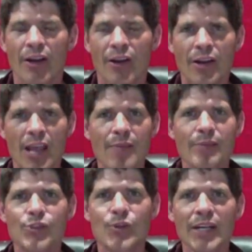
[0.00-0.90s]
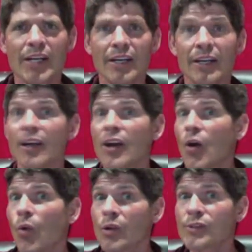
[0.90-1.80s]
name is Trina.
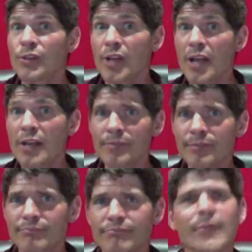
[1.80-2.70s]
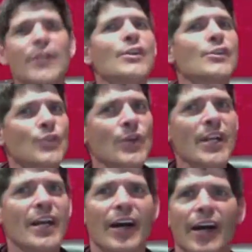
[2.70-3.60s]
What's her name?
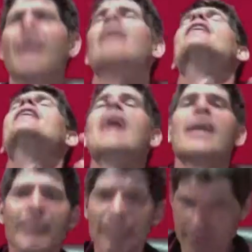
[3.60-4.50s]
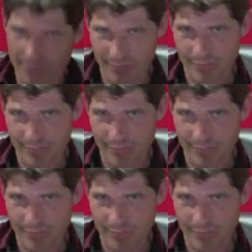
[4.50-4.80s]
Trina. Ending.